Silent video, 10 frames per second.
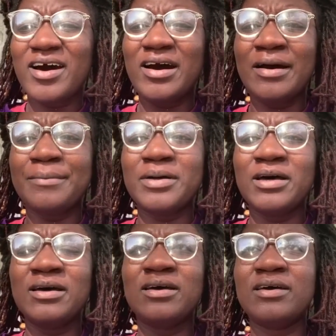um,
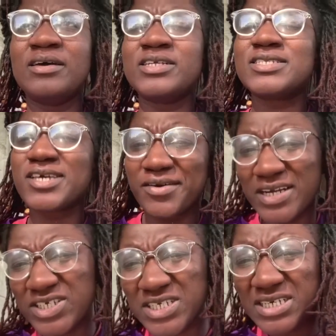
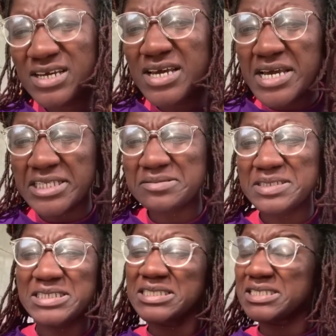discouraged. It's
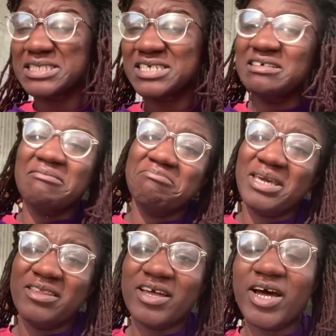really easy to
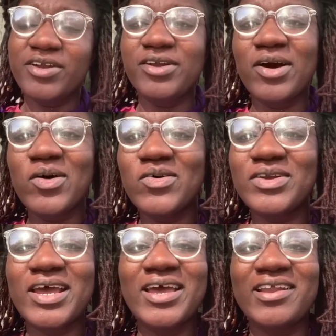be in the
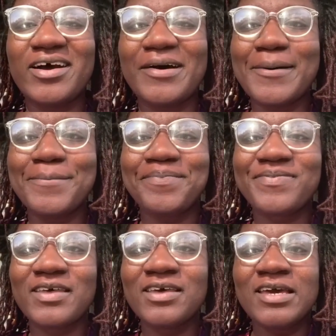unknown. And
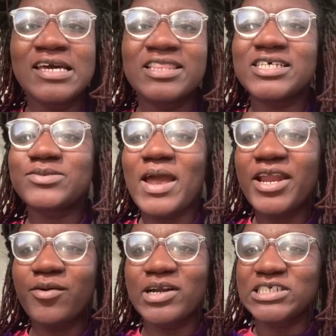um, this
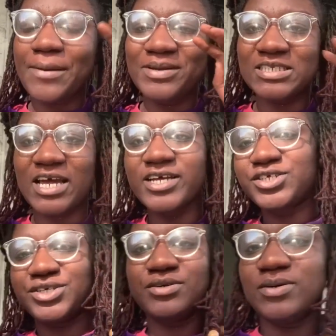writing workshop is not
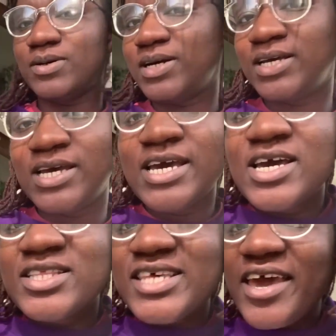to
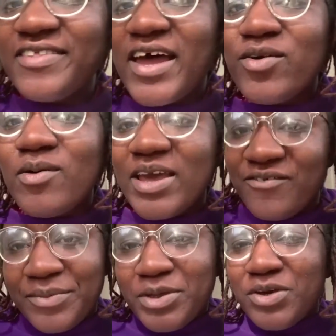take that away
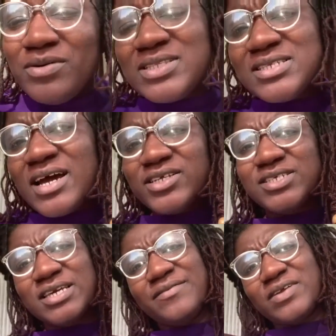from you. It's not
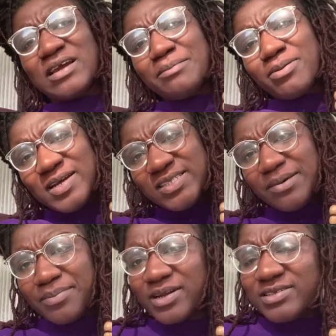to even compress
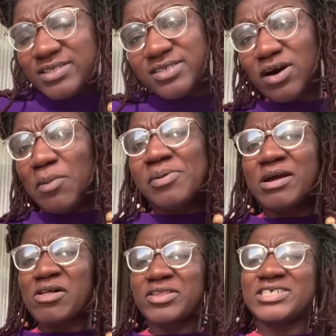it, but it's to
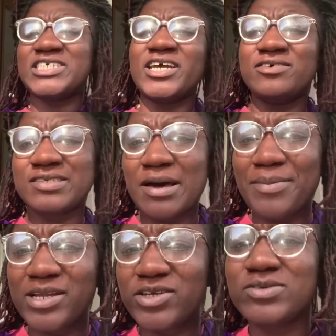open all those channels
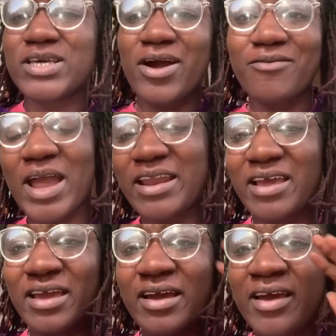up and using our
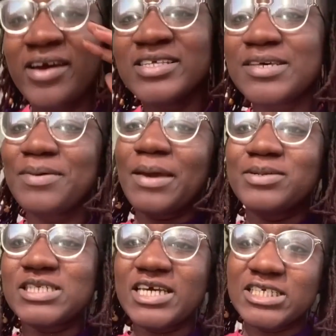writing to be
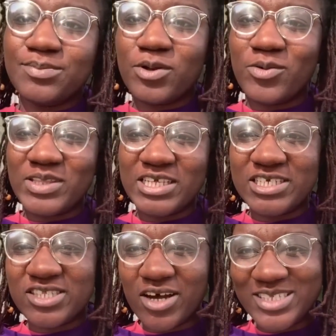able to explore what
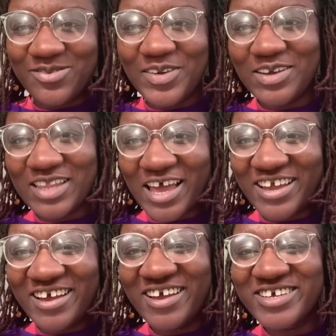these thoughts feel like.
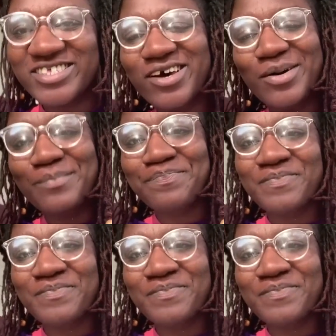So